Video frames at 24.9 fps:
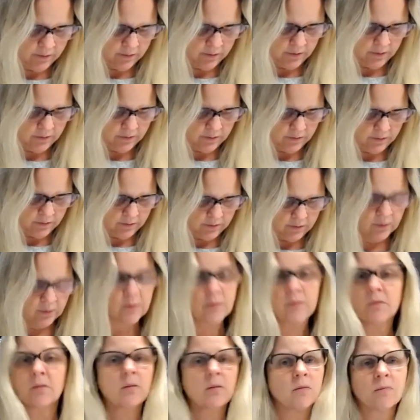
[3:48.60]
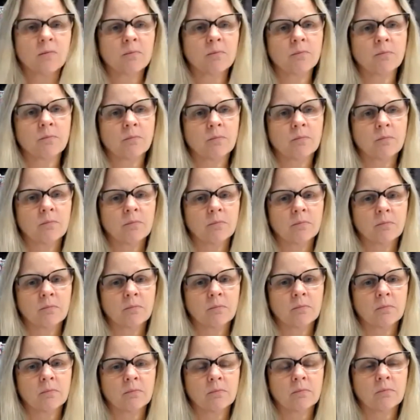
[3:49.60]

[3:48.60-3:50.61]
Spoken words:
(no one is talking)